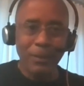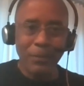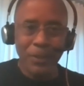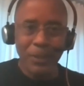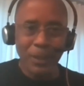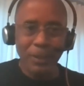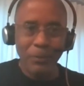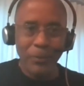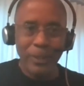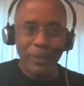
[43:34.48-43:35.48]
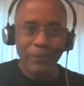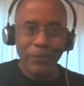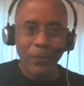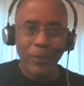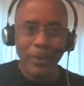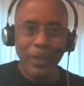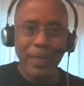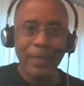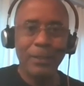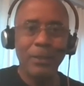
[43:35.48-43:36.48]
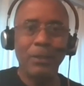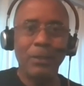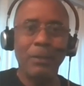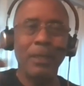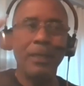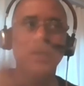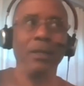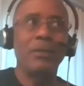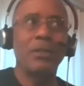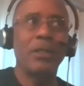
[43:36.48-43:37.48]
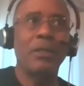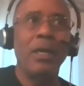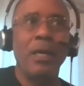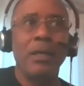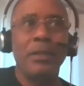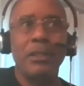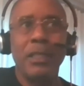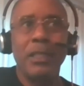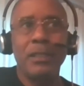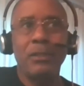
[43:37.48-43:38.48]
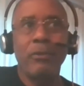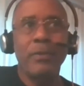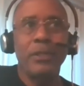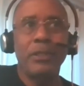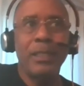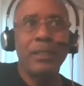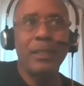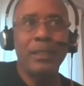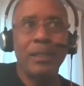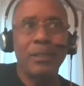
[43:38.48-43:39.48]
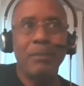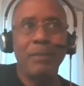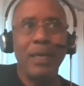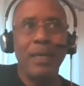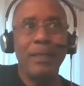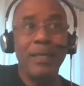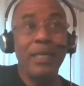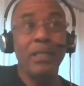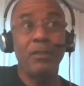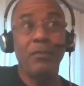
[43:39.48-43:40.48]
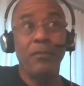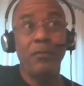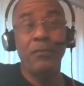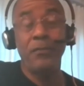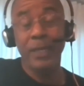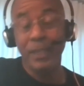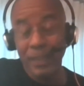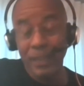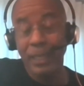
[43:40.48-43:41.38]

still in prison for it, and so the just criminal justice system needs fixing,